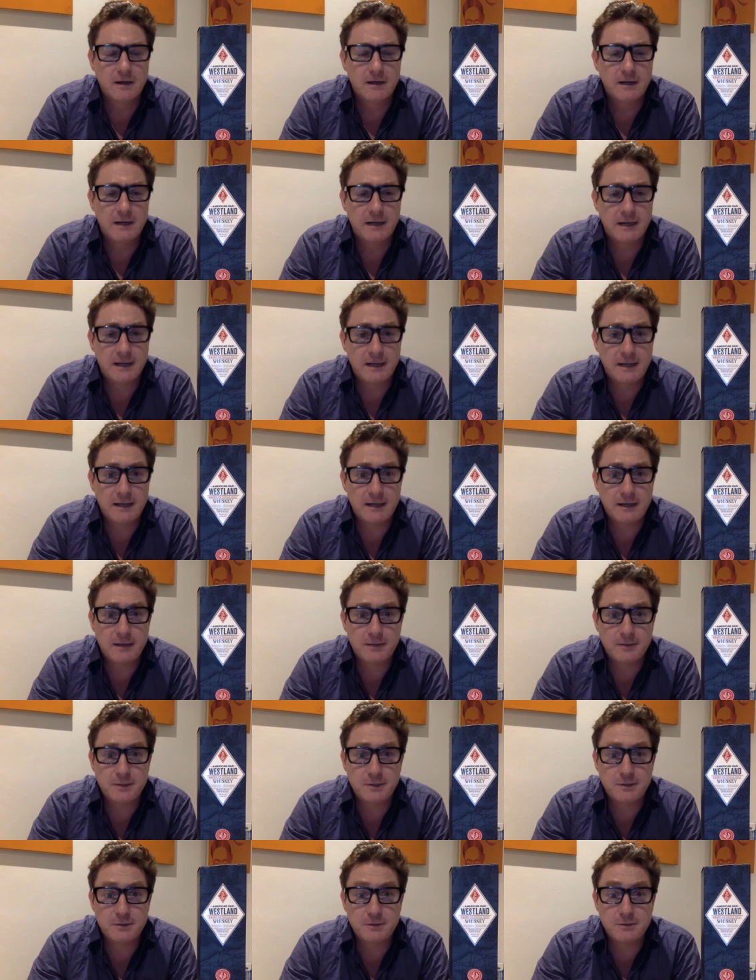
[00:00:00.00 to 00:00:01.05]
I'm going
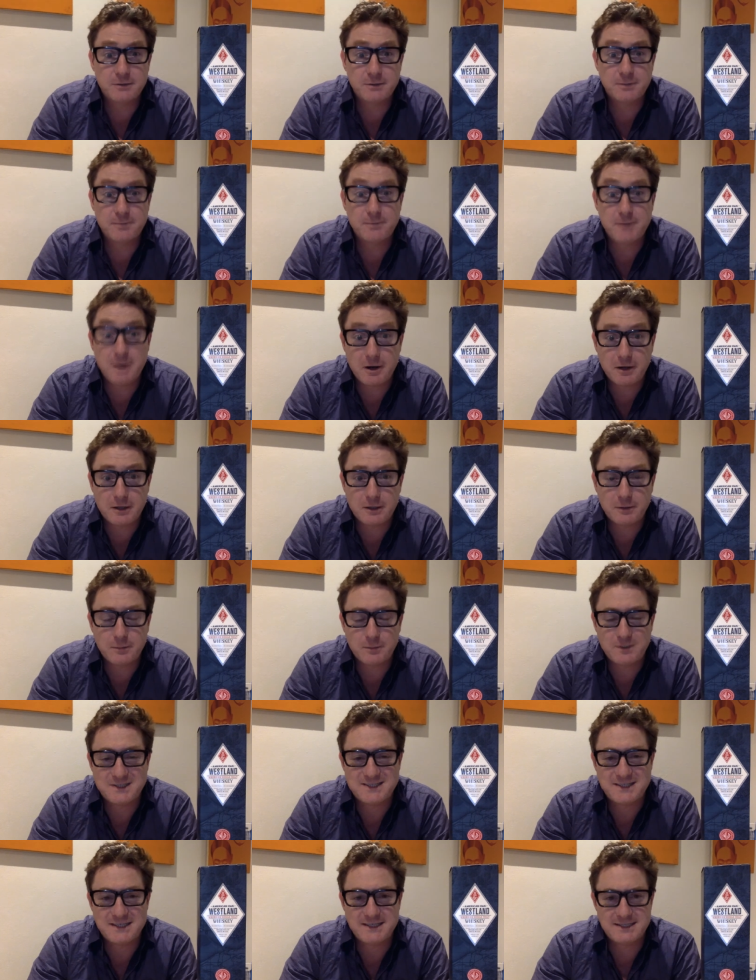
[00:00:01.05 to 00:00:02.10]
to do an American
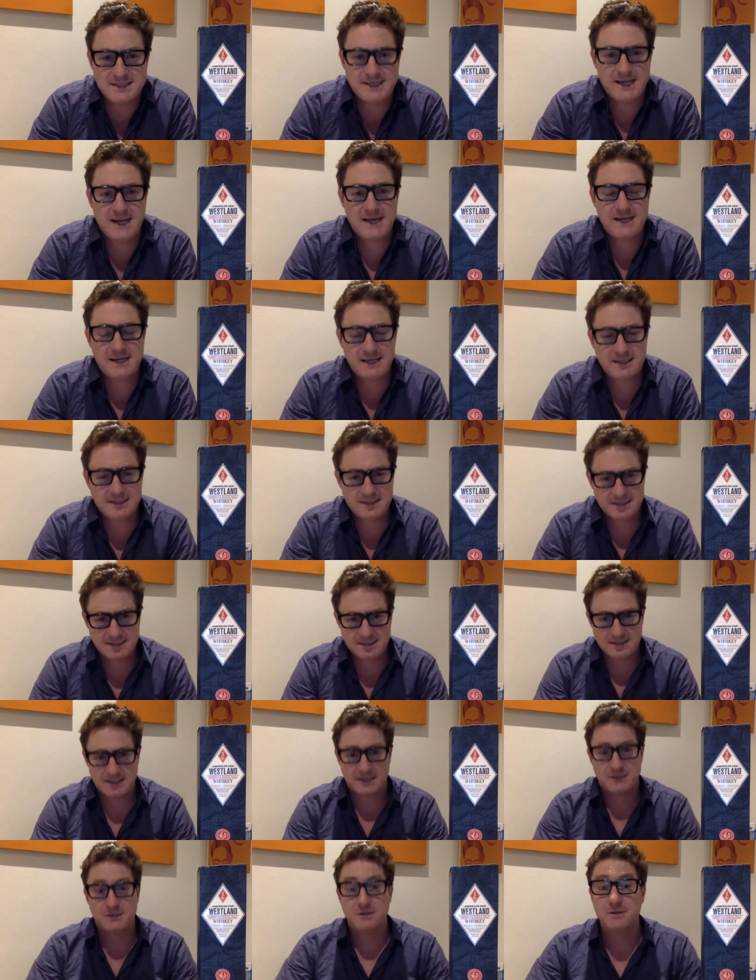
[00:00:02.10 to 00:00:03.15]
whiskey today. Now, this is
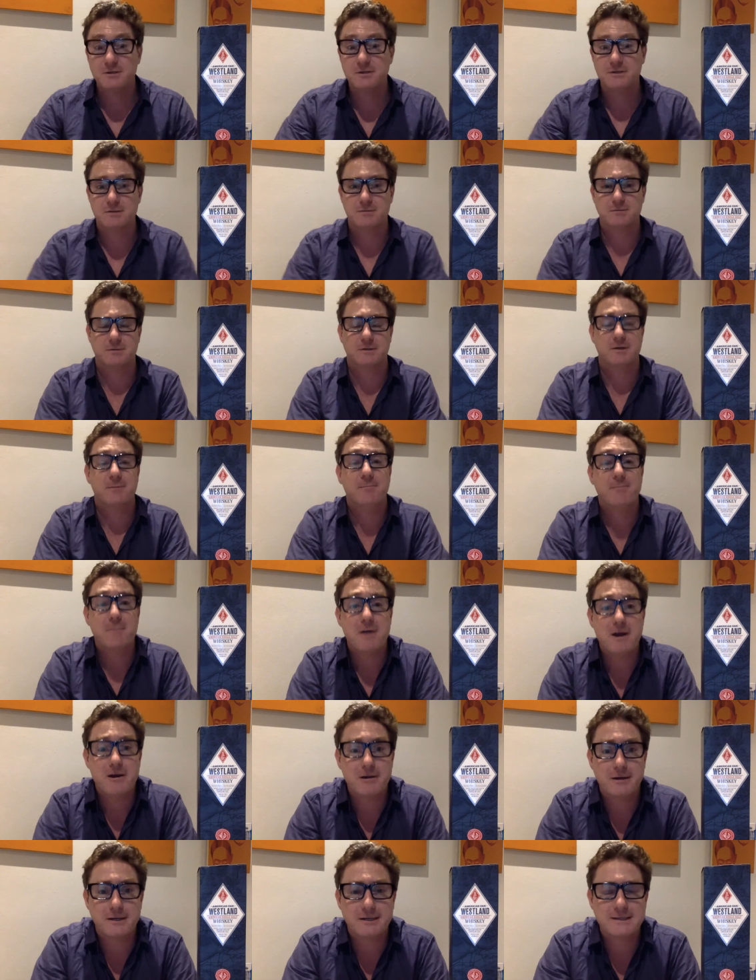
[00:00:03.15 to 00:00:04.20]
unusual, an
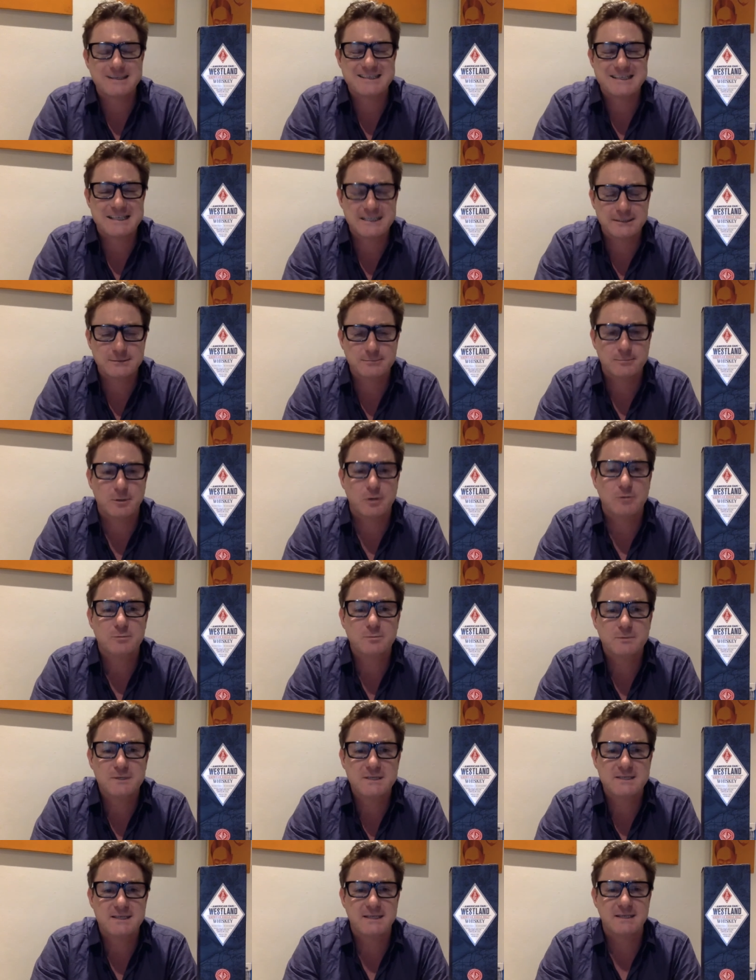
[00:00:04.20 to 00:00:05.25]
American single malt
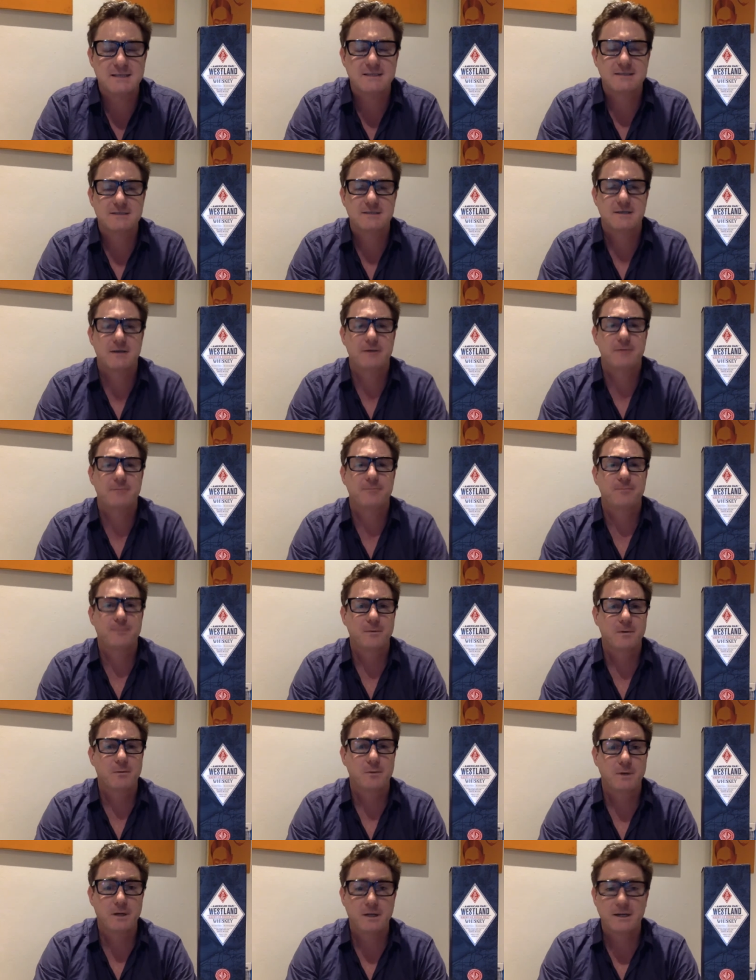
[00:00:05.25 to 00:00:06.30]
whiskey. So
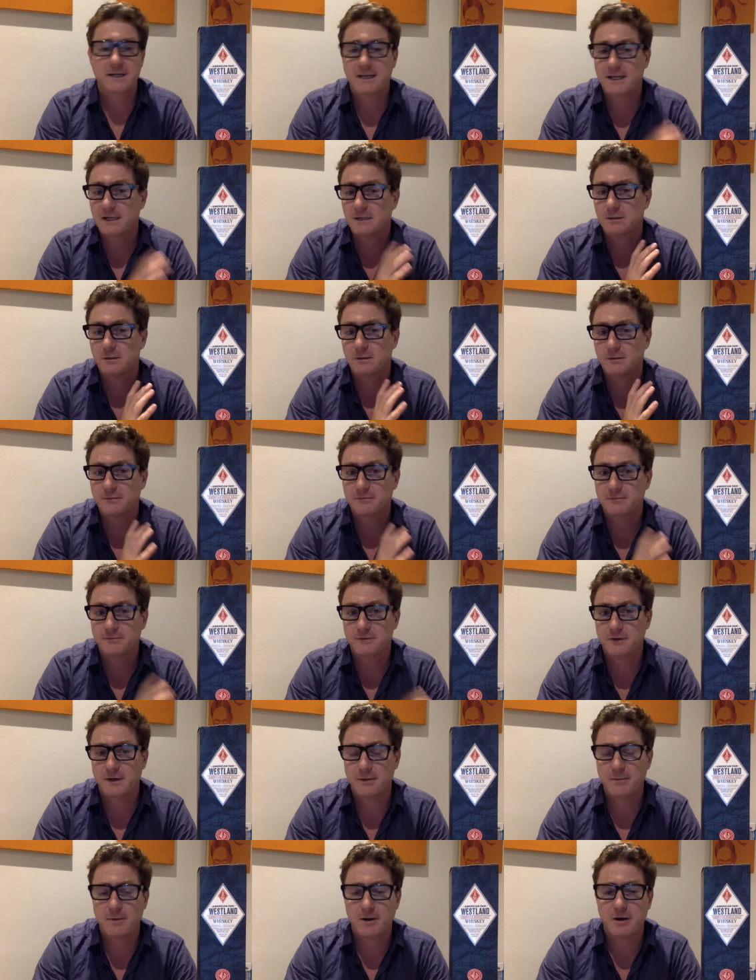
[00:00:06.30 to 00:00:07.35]
we don't get a lot of
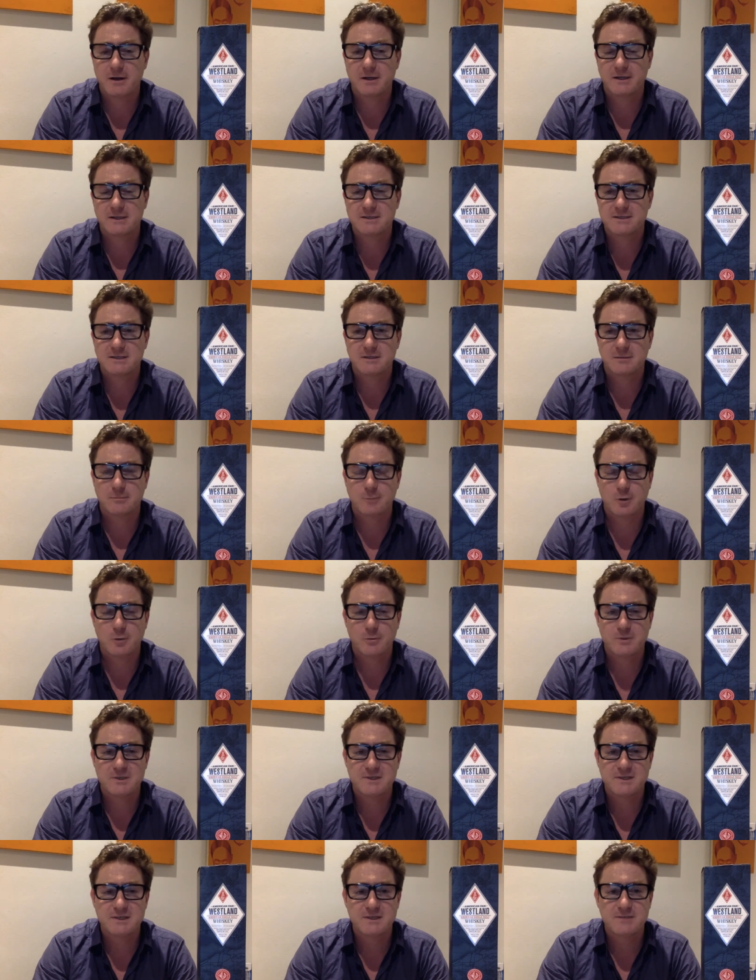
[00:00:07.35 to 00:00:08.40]
American single malt
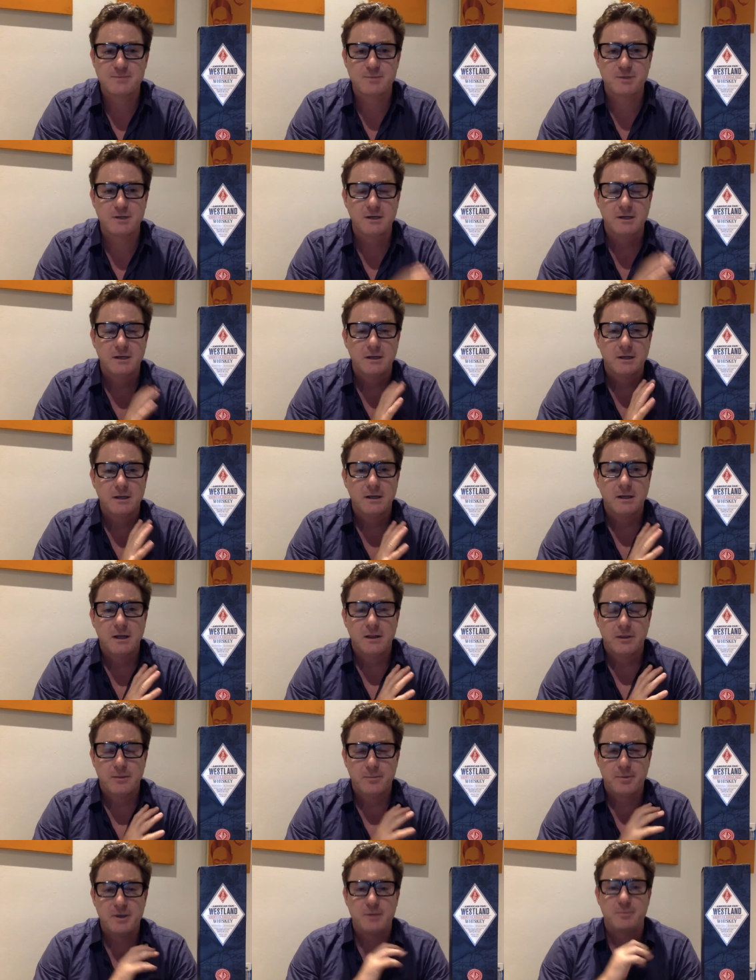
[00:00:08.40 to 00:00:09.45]
whiskies, but the
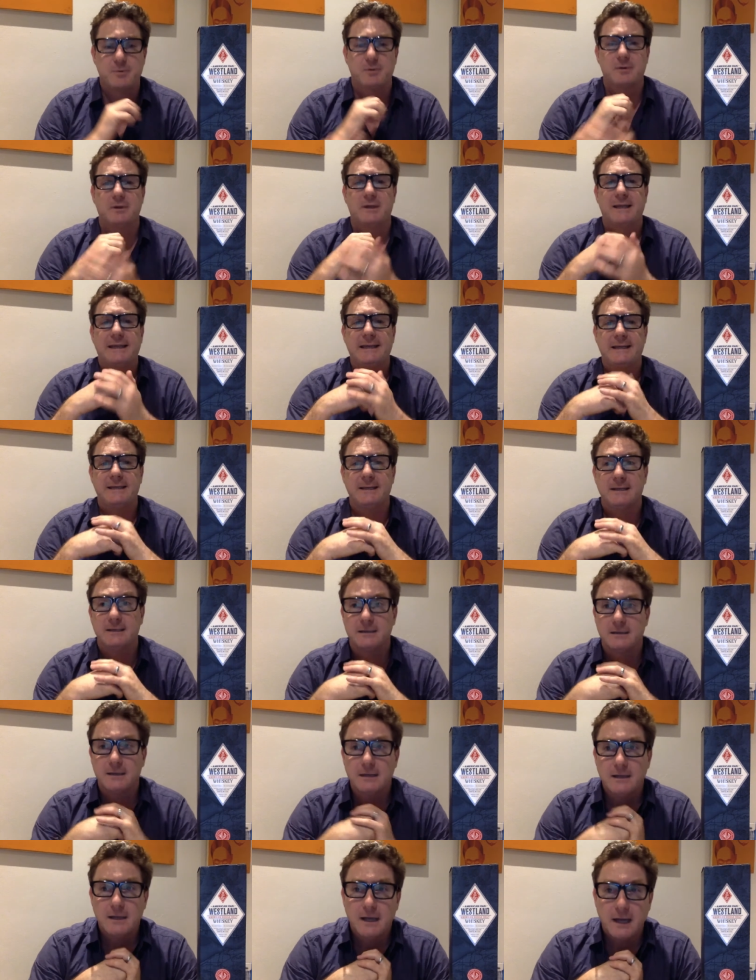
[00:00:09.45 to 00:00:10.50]
people in
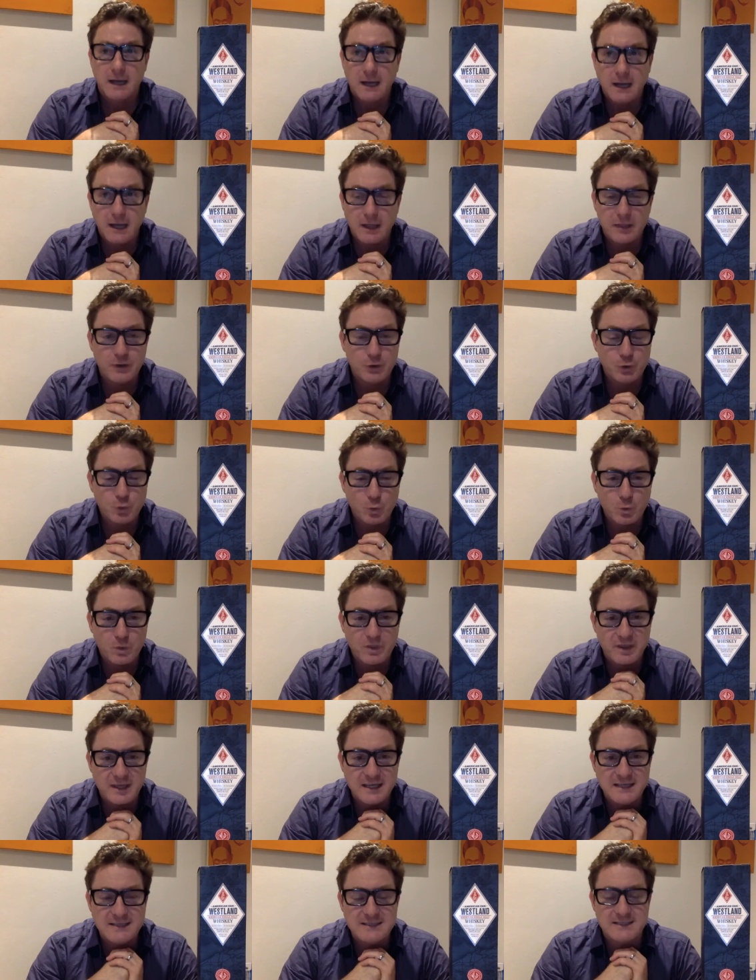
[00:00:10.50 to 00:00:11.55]
the
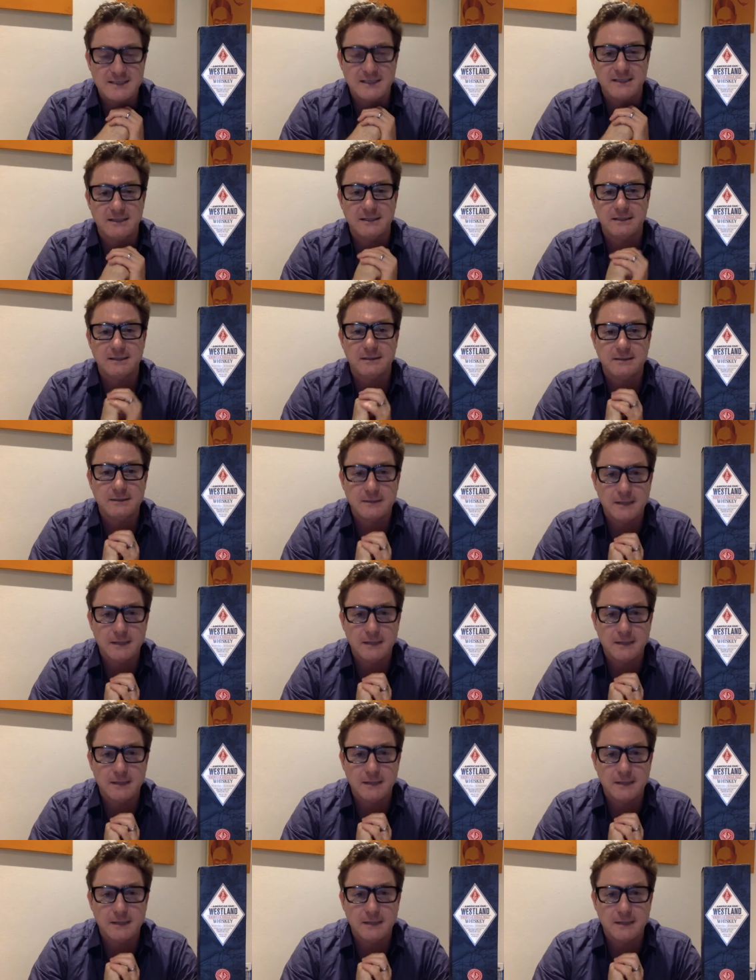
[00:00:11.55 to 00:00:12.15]
Northeast, in